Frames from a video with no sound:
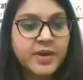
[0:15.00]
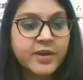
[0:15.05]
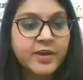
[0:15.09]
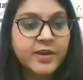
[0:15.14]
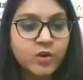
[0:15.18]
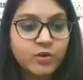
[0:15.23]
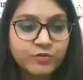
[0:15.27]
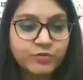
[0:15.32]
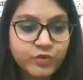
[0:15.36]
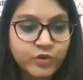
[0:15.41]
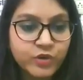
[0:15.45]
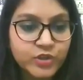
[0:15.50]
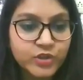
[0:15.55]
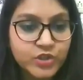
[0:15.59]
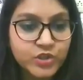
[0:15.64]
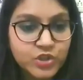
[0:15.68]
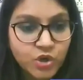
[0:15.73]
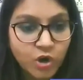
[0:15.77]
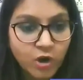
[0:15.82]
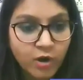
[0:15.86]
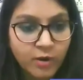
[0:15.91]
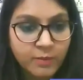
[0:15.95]
SBI your
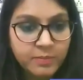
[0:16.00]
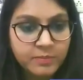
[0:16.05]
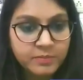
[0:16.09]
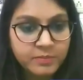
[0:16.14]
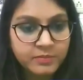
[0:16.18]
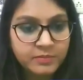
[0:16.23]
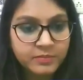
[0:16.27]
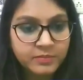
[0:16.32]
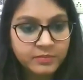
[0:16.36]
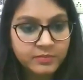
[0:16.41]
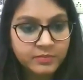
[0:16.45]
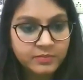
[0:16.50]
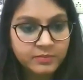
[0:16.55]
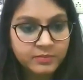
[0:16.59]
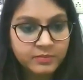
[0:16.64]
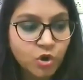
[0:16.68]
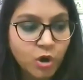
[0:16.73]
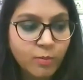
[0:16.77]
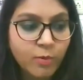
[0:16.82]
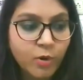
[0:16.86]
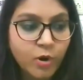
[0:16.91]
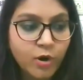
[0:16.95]
first job,
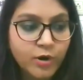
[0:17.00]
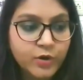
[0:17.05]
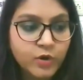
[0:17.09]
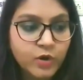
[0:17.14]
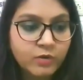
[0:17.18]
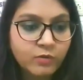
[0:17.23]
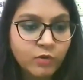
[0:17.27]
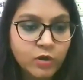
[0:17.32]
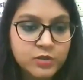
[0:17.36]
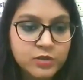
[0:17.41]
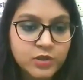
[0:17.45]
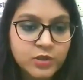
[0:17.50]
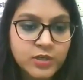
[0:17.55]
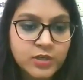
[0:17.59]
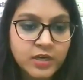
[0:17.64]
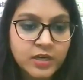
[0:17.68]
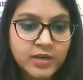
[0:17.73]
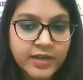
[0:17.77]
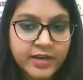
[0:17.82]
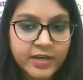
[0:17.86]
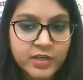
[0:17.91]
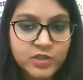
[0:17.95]
job, or you have also
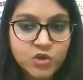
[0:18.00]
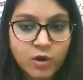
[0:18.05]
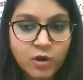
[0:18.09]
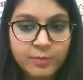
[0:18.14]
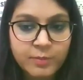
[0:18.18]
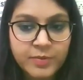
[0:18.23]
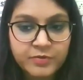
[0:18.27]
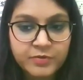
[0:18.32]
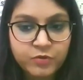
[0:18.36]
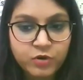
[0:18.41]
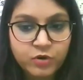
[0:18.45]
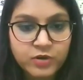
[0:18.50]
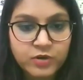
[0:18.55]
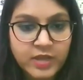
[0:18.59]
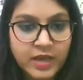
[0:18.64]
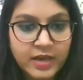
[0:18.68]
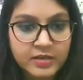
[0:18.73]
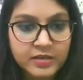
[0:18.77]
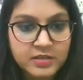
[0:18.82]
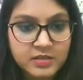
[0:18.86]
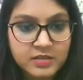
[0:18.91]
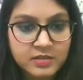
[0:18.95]
done any job before
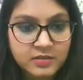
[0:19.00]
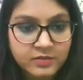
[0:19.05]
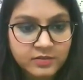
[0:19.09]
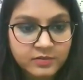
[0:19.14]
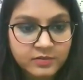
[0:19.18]
that?